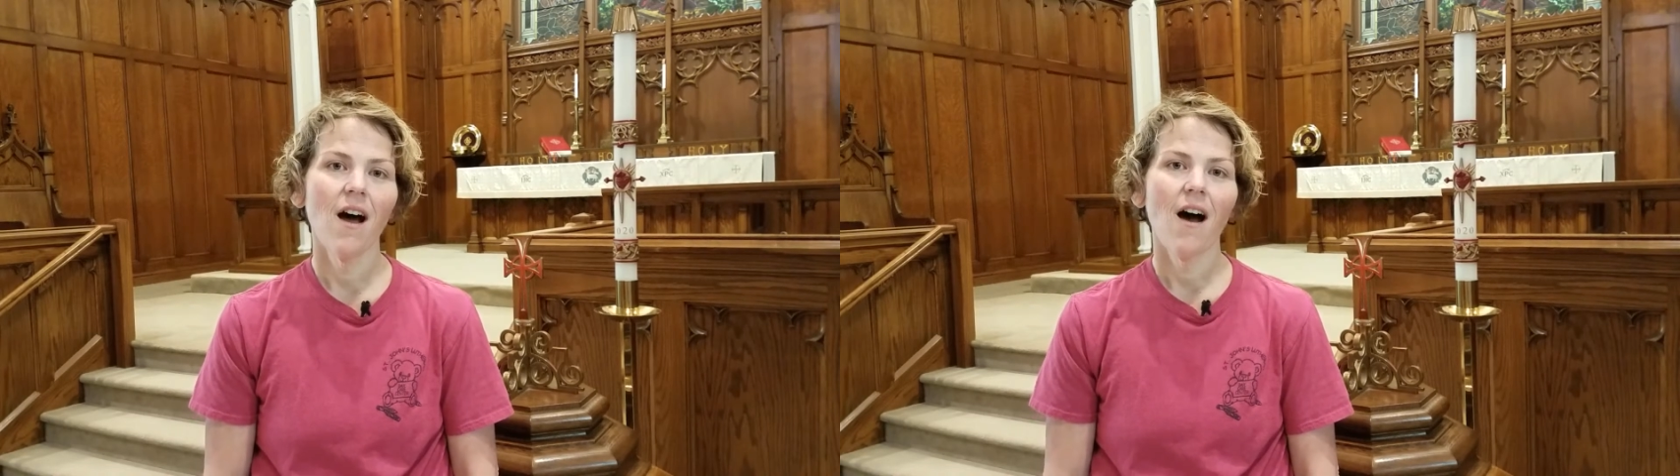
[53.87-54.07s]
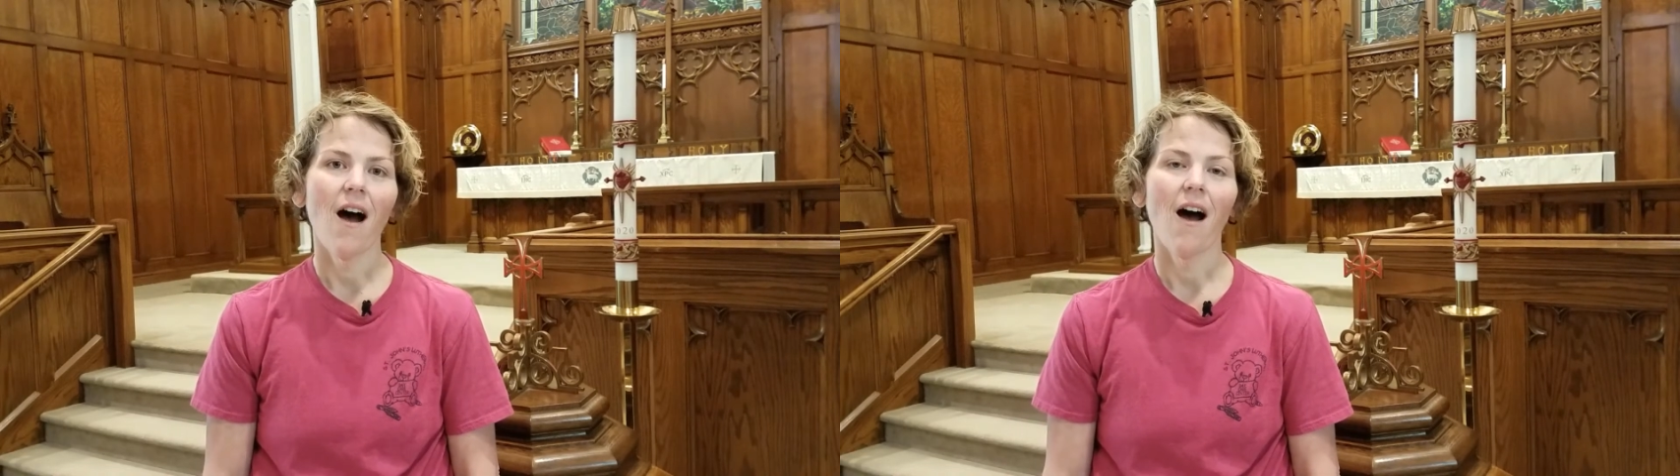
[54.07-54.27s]

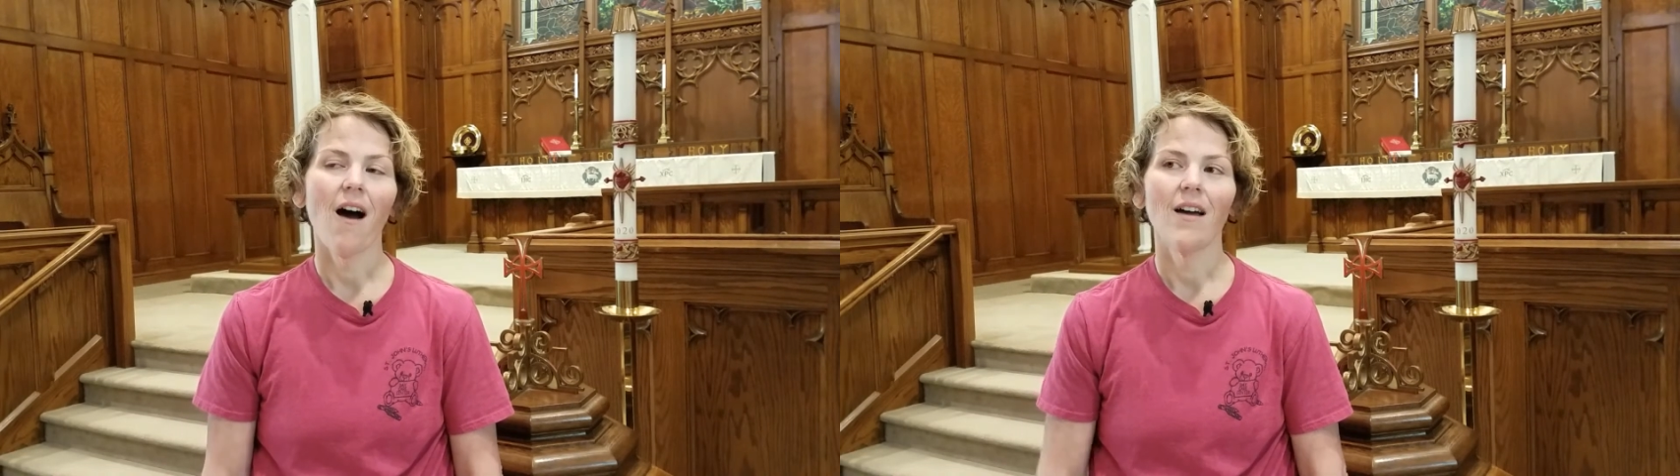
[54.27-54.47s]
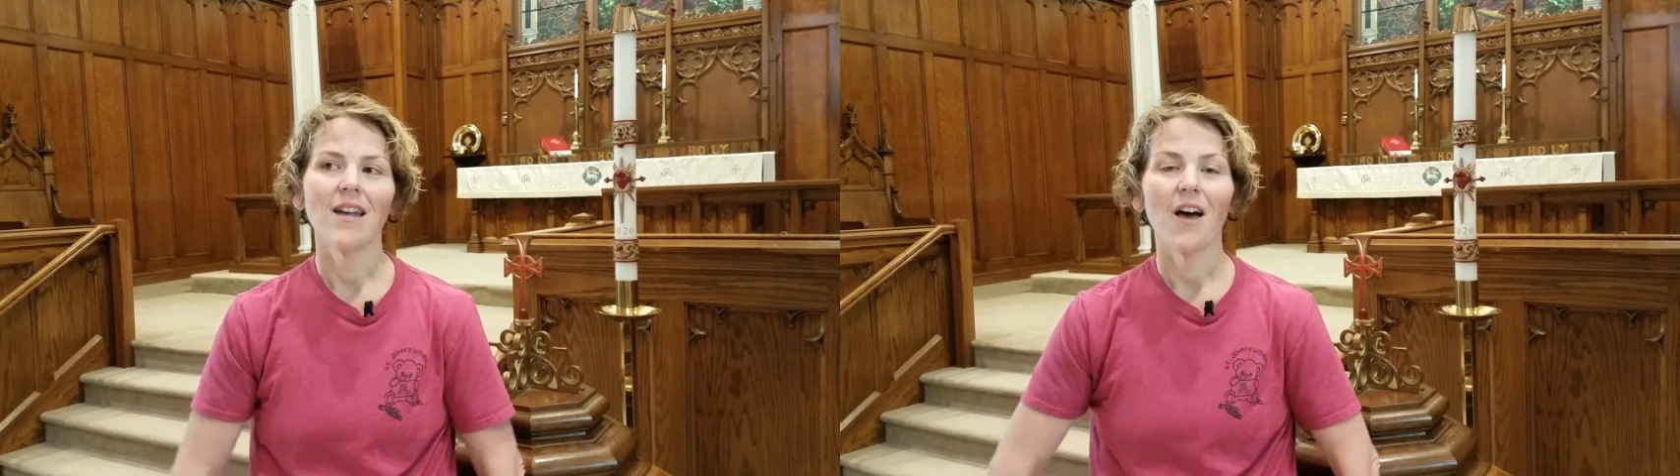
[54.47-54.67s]

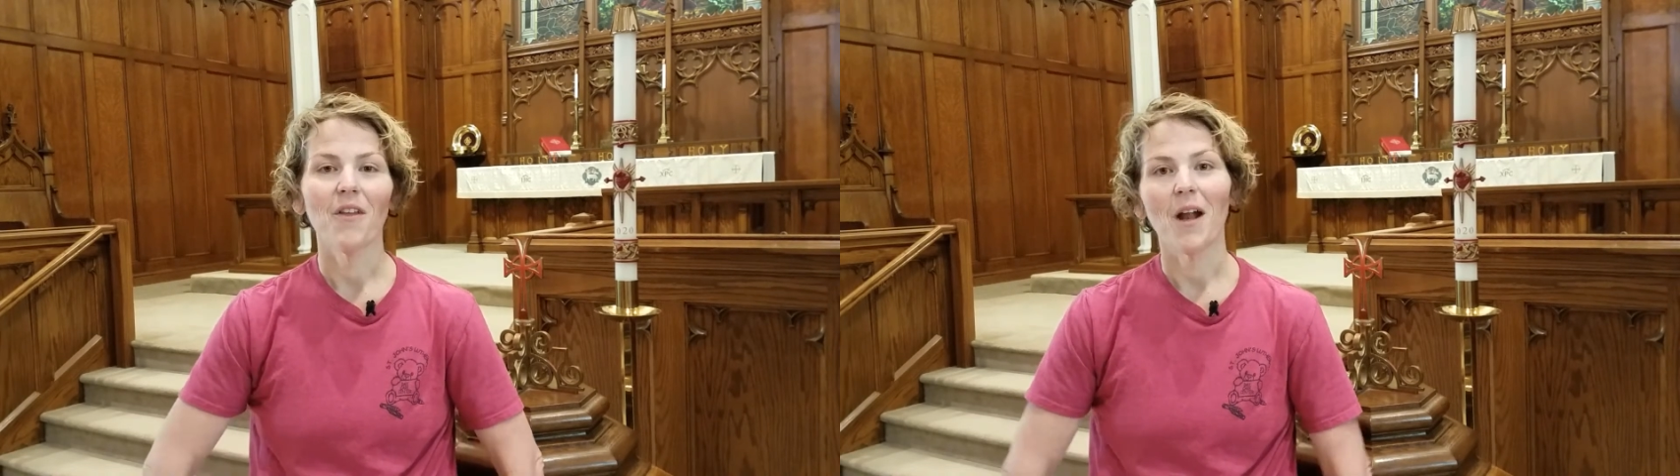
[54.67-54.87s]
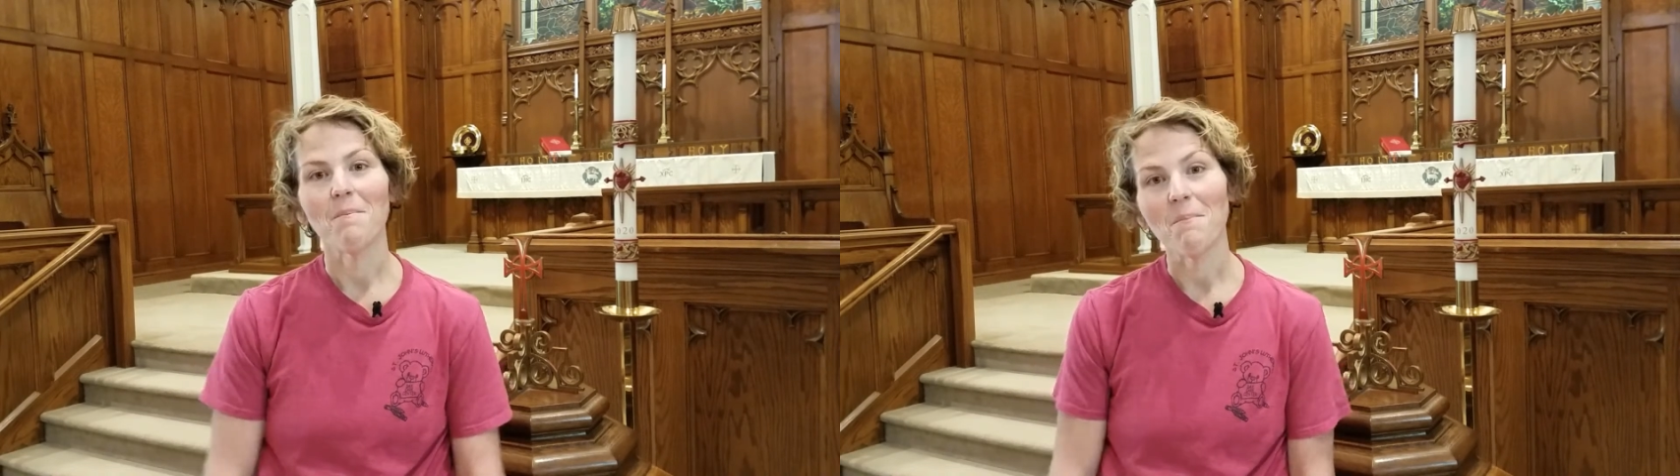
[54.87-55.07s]
Uh, now
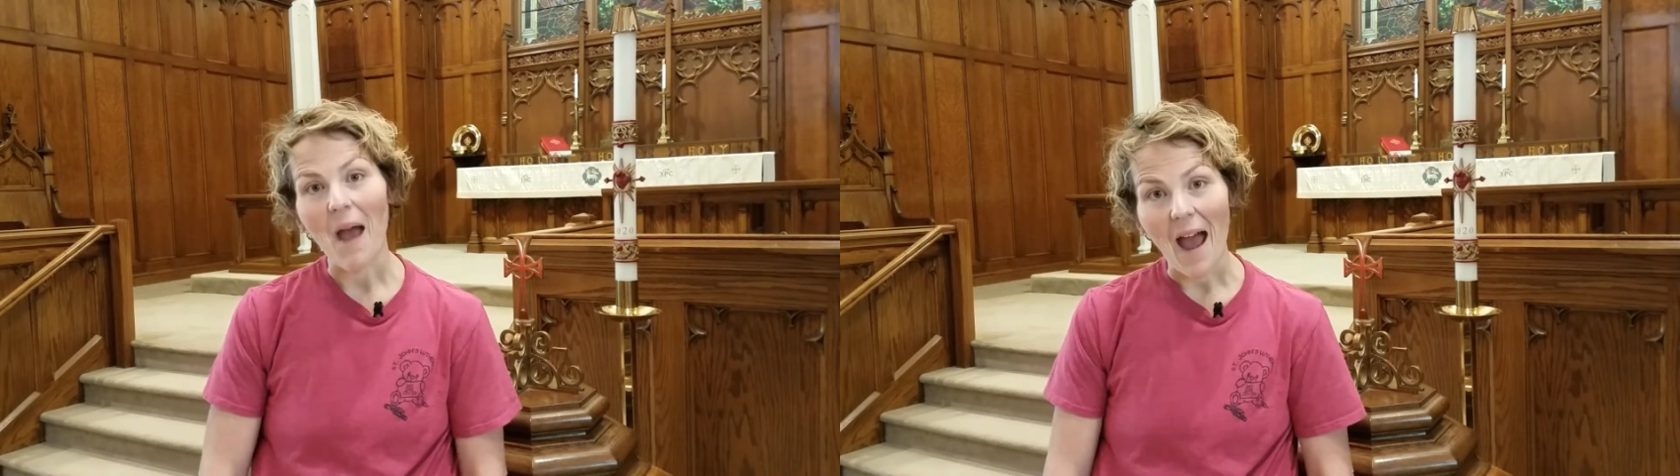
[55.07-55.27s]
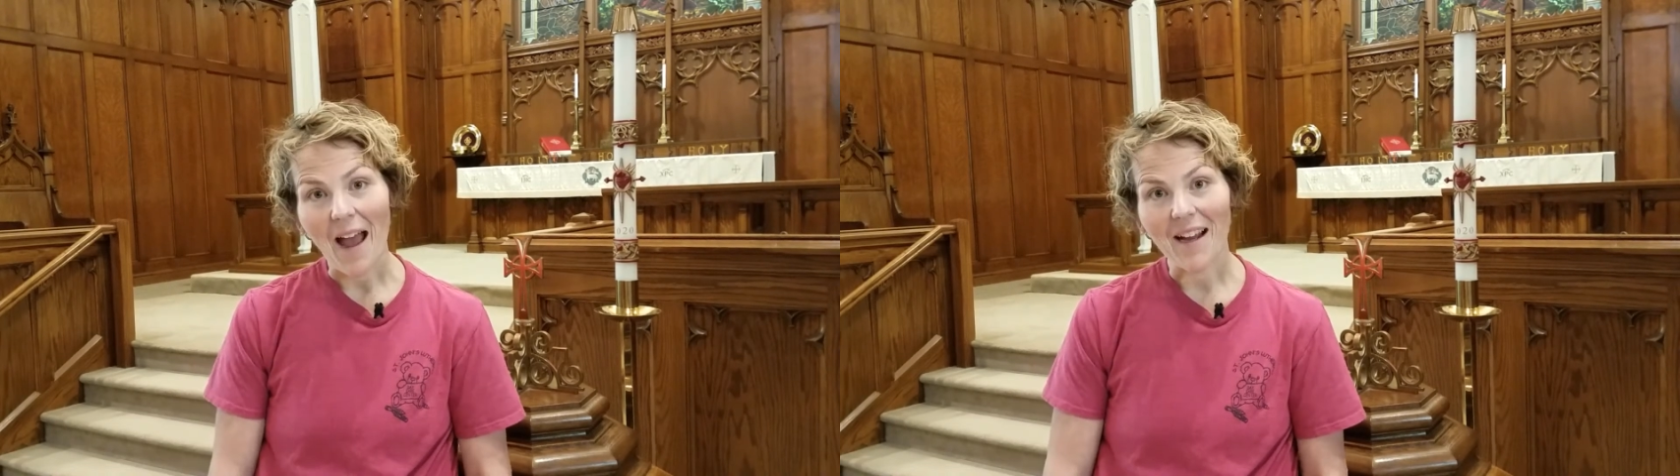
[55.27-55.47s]
that I'm
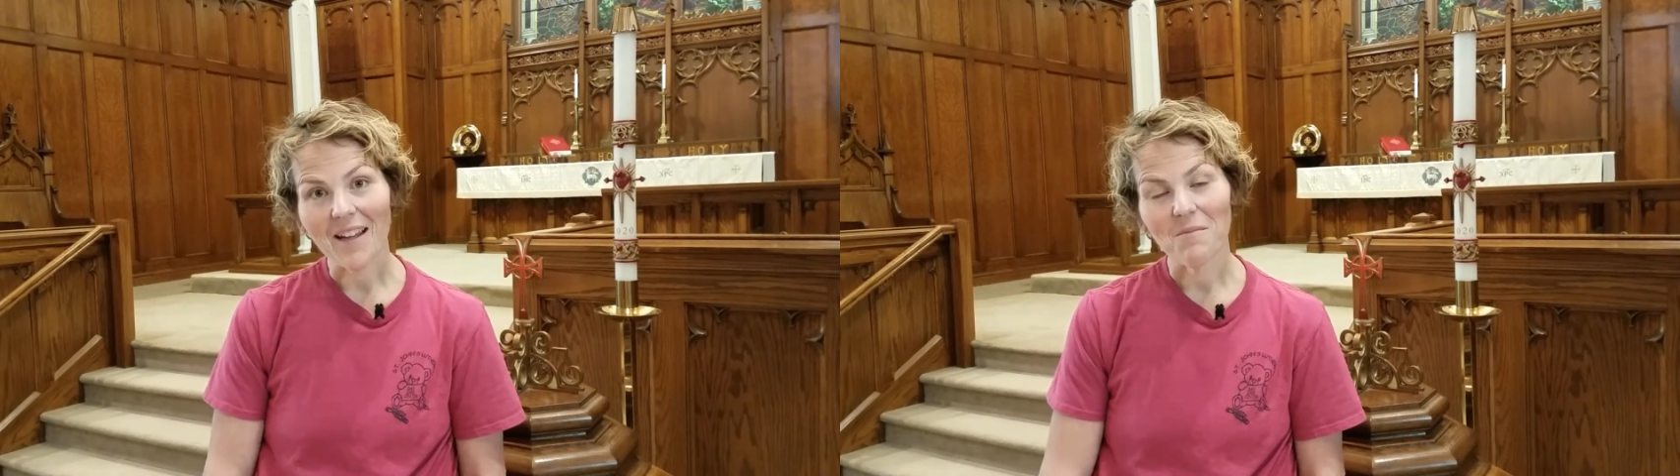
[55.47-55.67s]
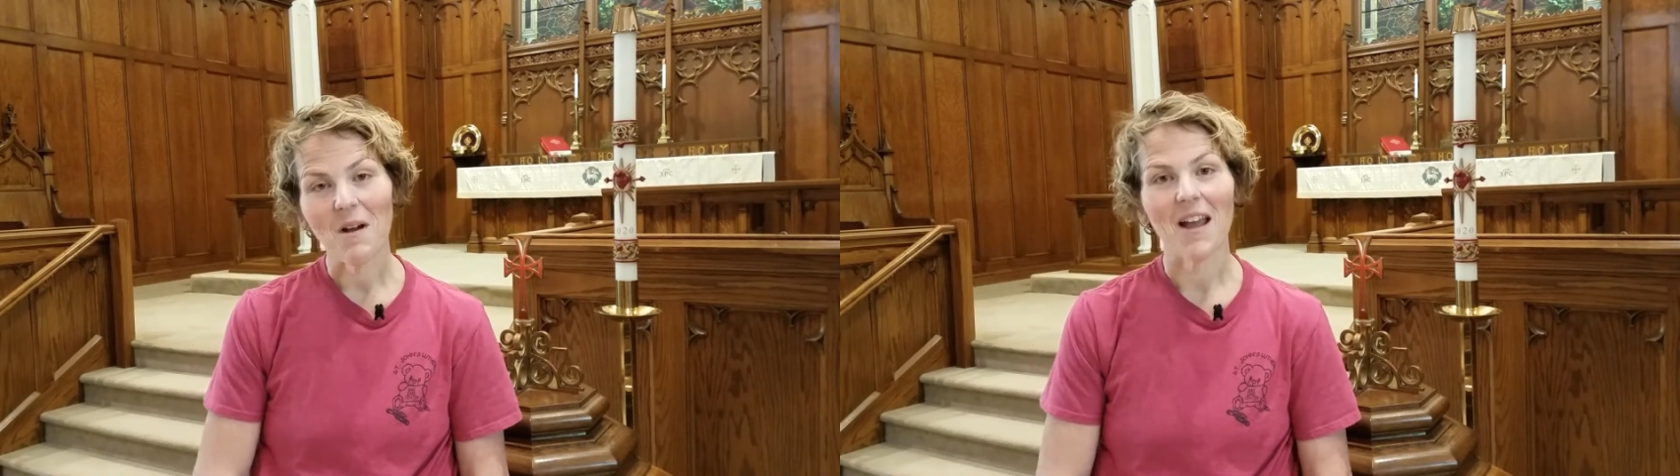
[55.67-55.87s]
back,